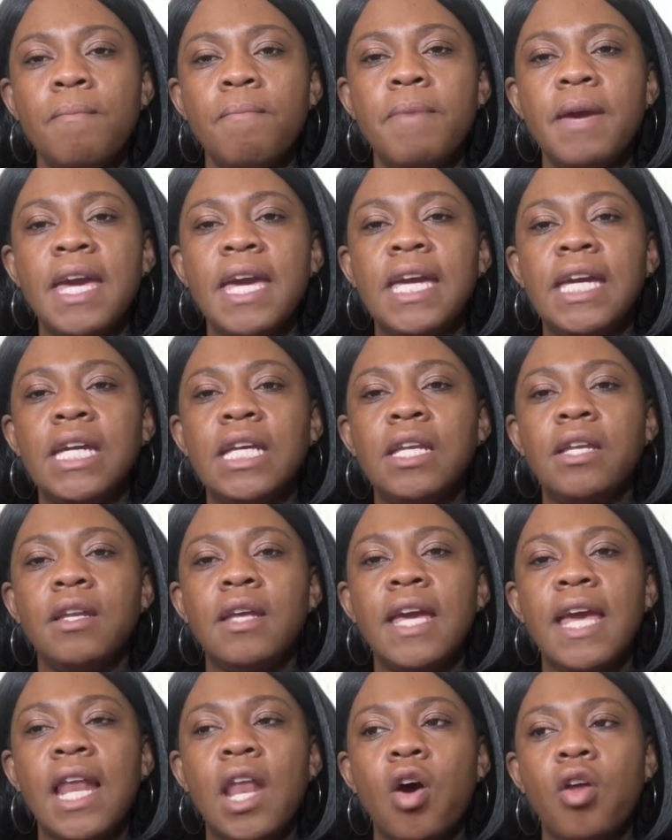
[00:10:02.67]

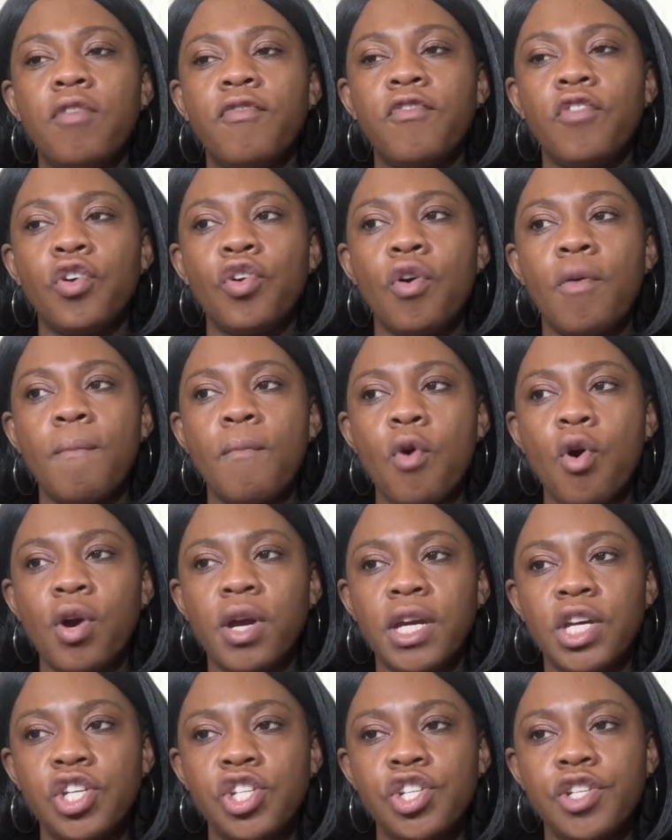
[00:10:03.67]
paying a lot for your
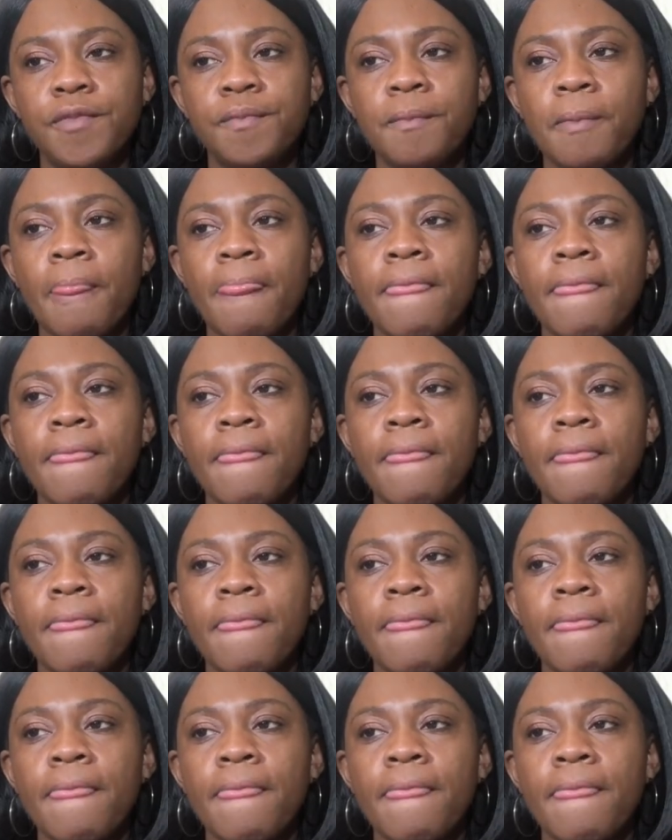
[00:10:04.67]
mortgage.